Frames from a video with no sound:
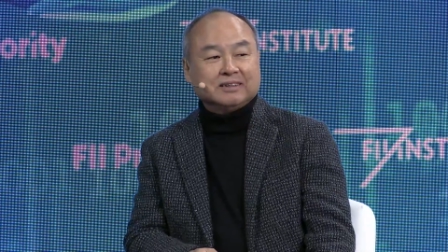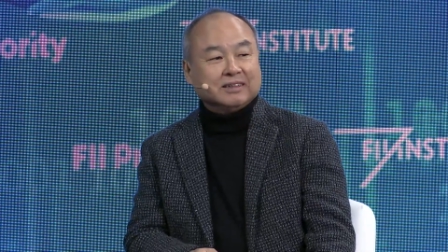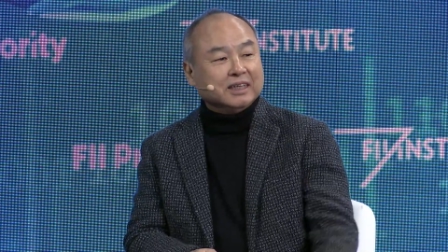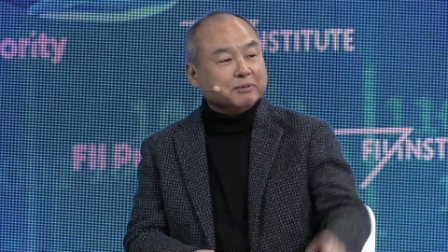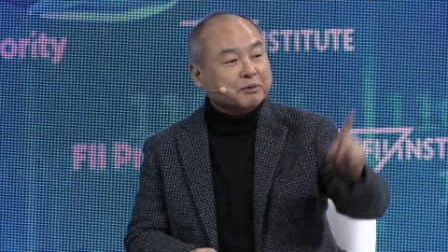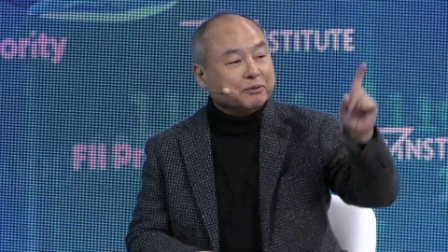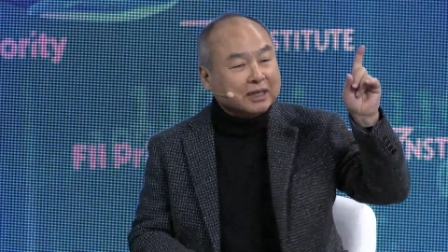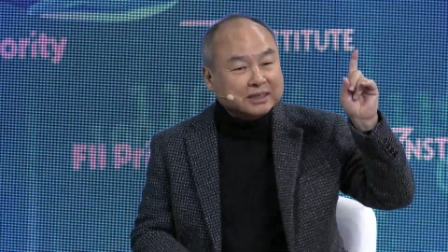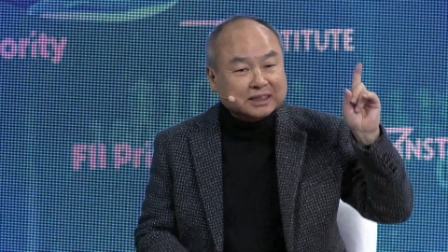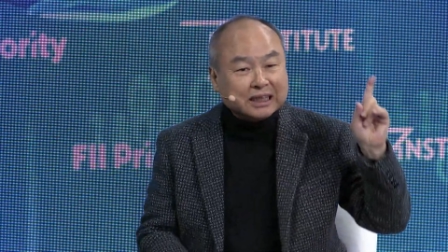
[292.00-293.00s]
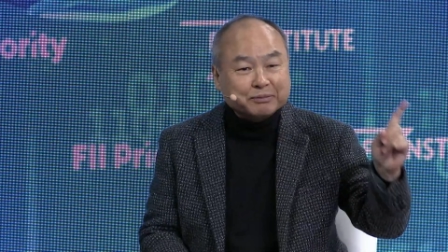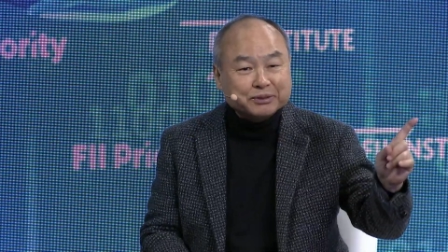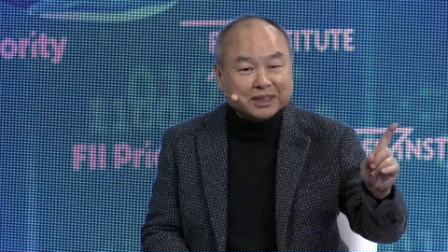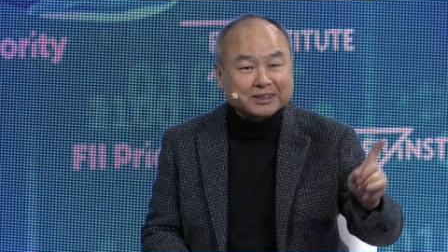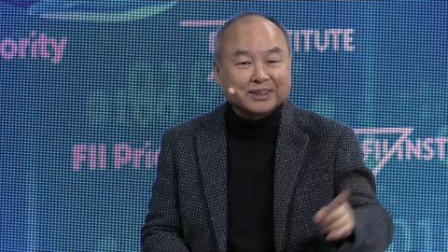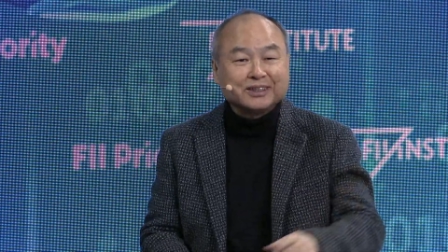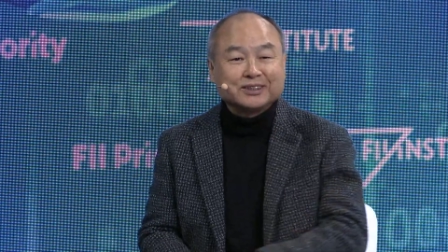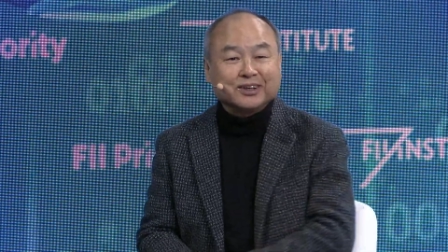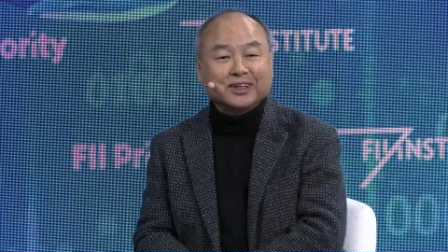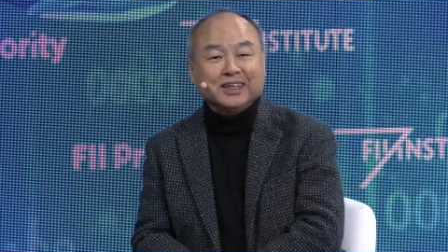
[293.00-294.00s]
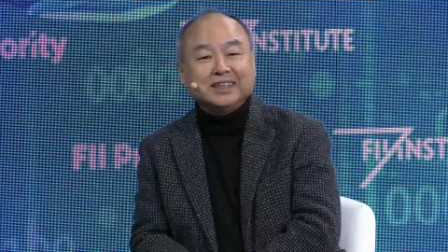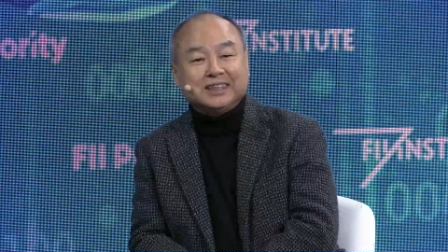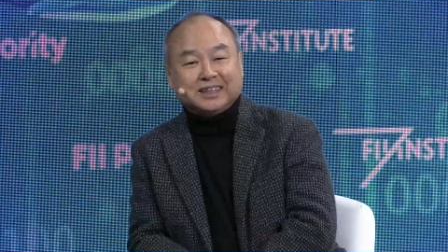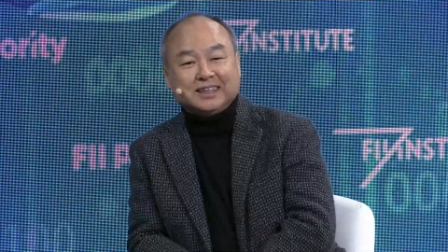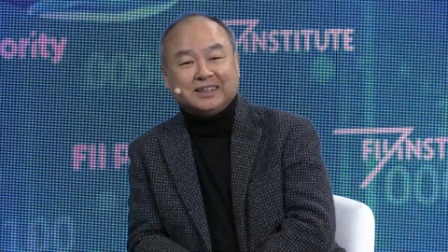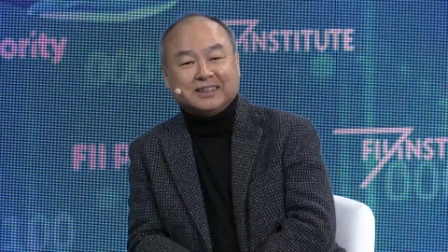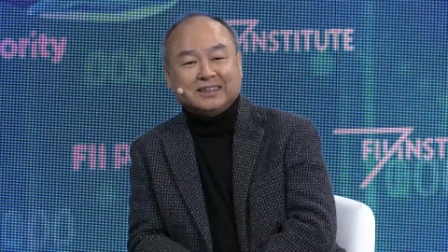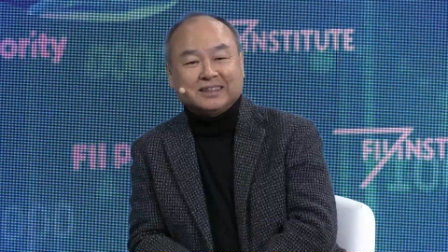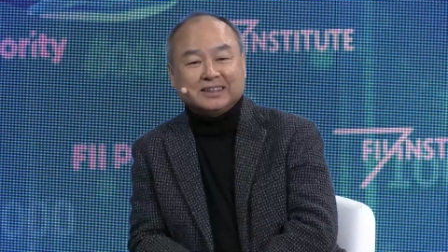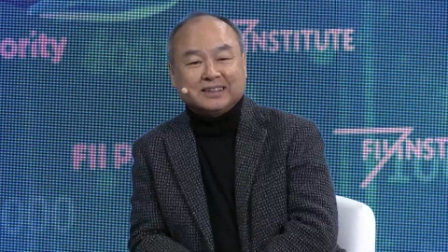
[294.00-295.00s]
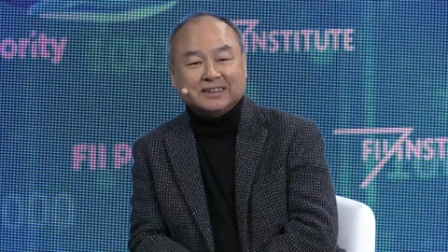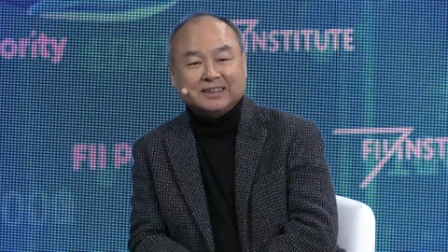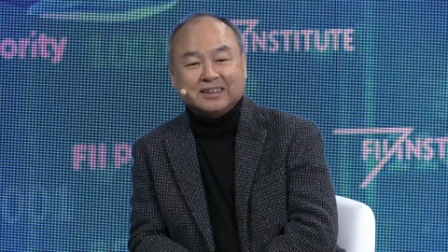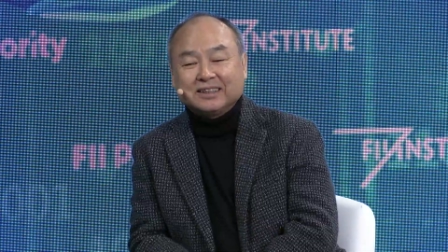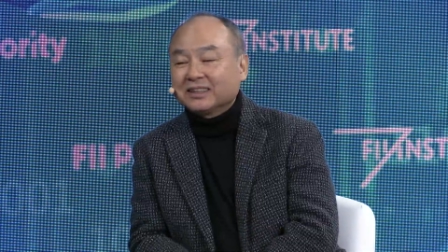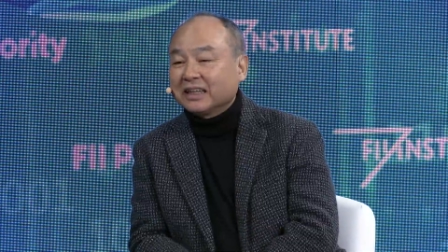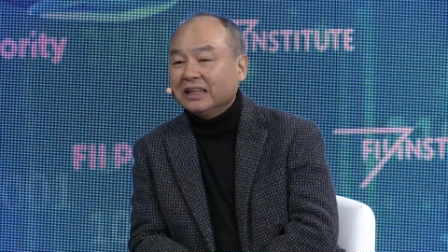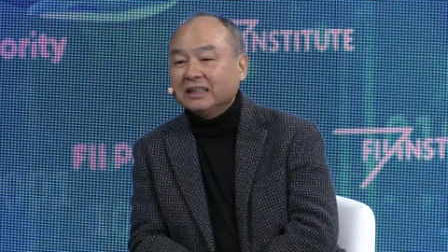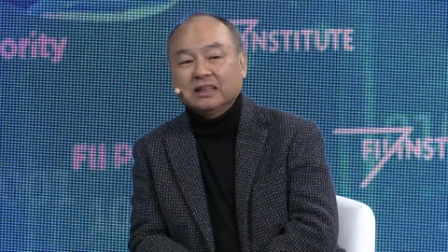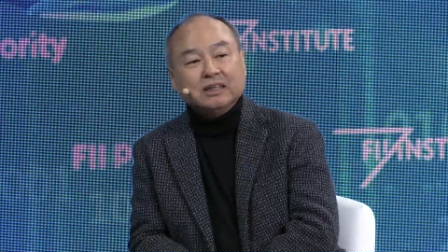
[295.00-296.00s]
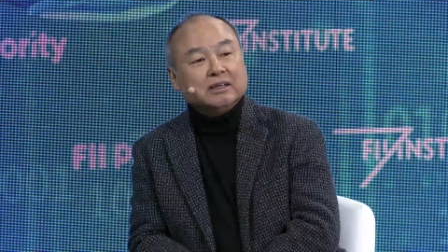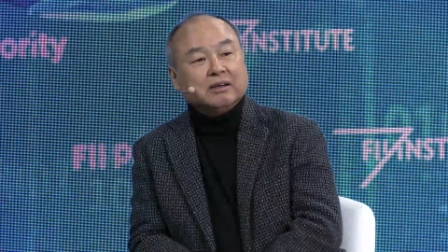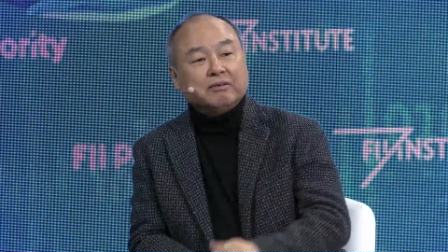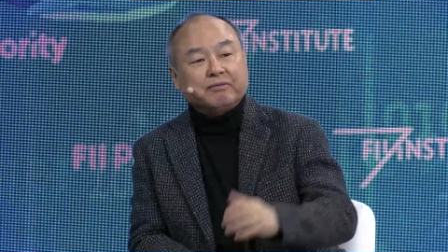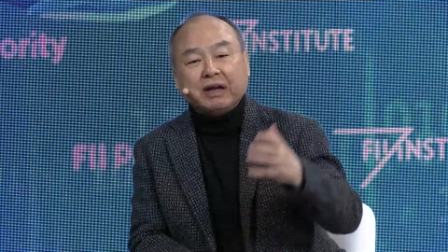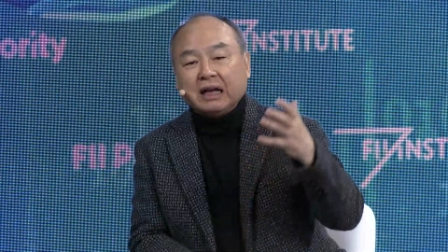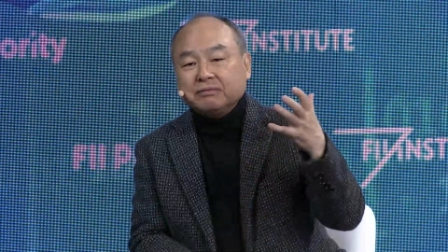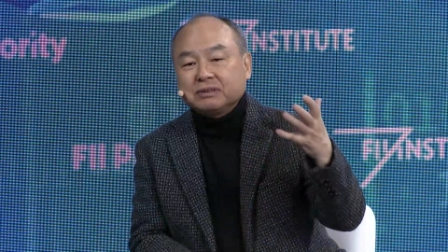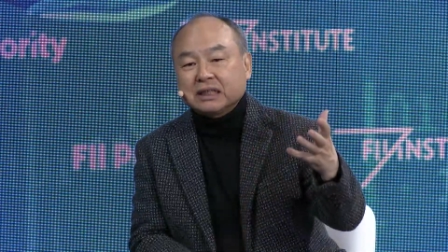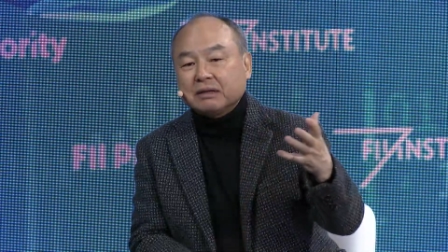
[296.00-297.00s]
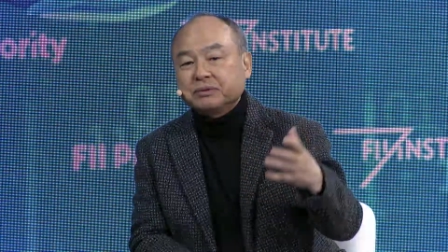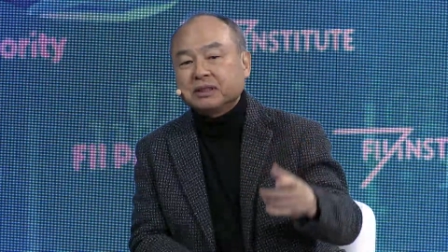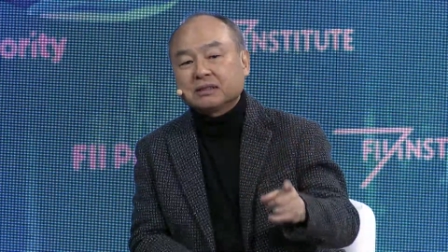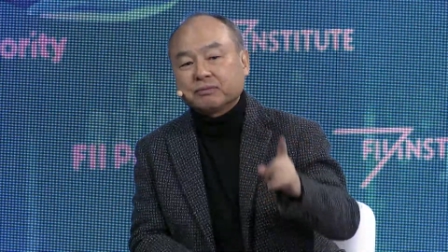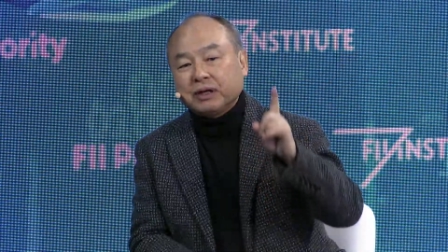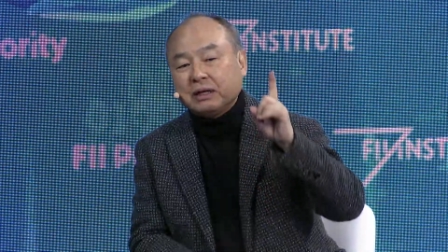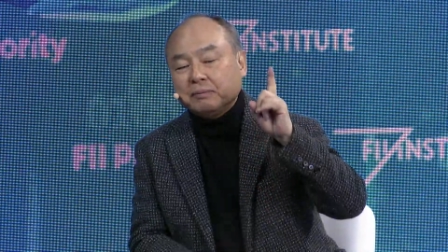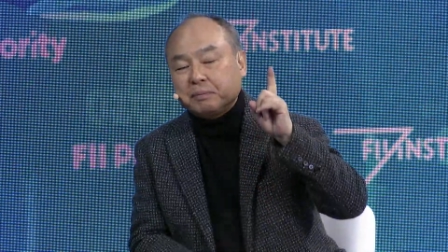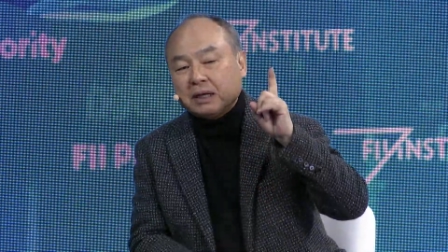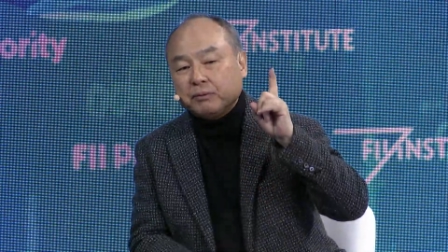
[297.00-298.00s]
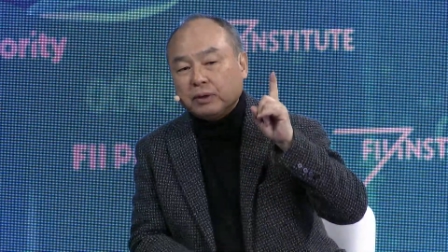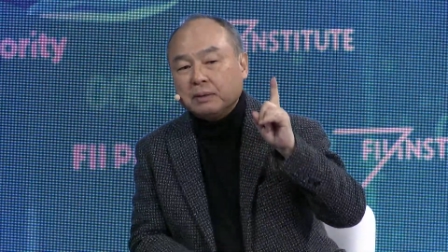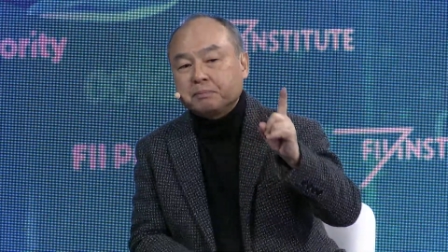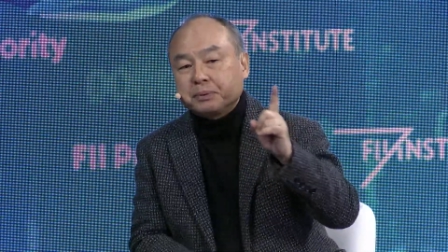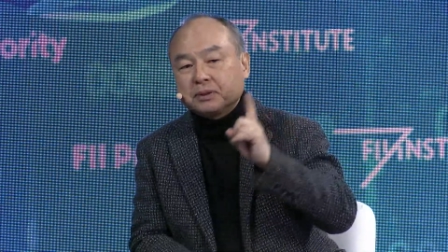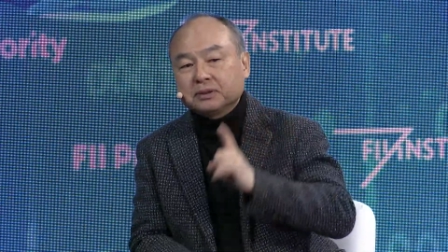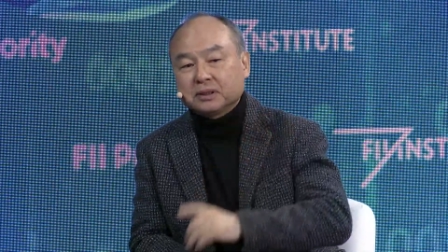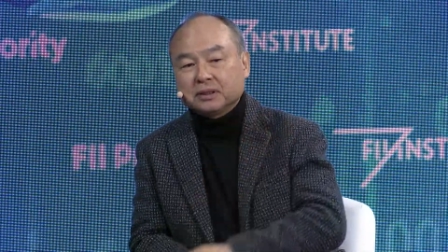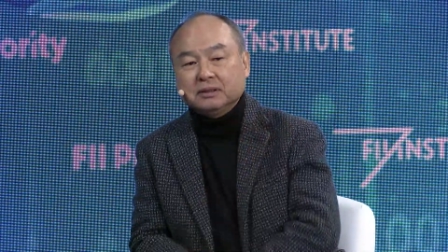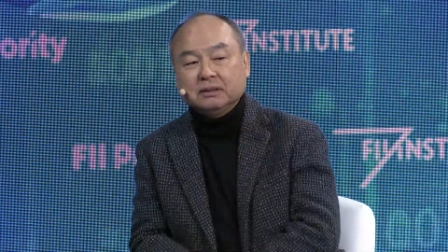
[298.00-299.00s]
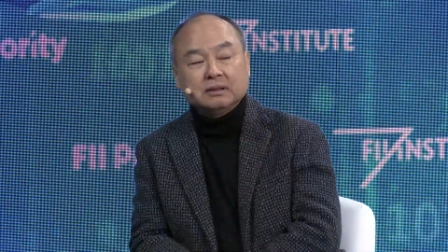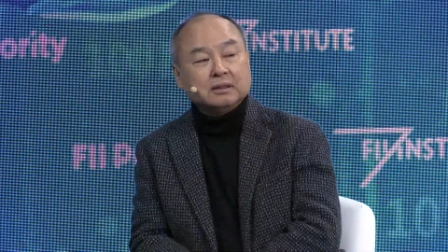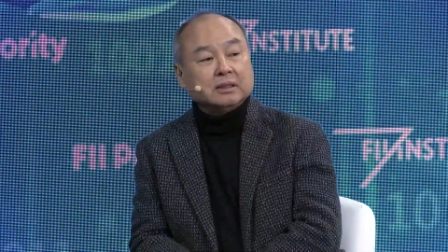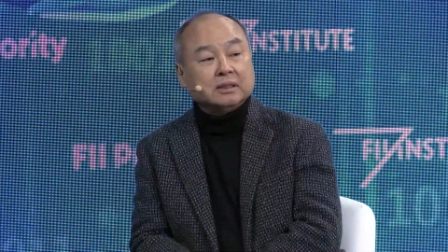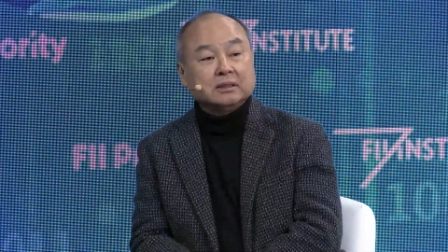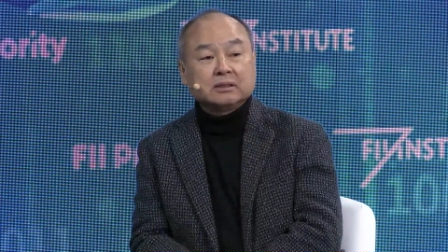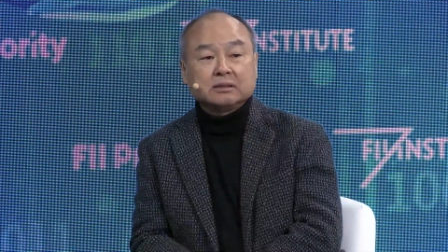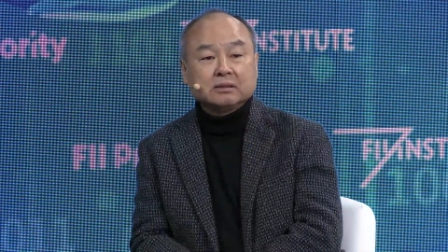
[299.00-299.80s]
Even one subject is not easy. Okay? five subjects by, by one person is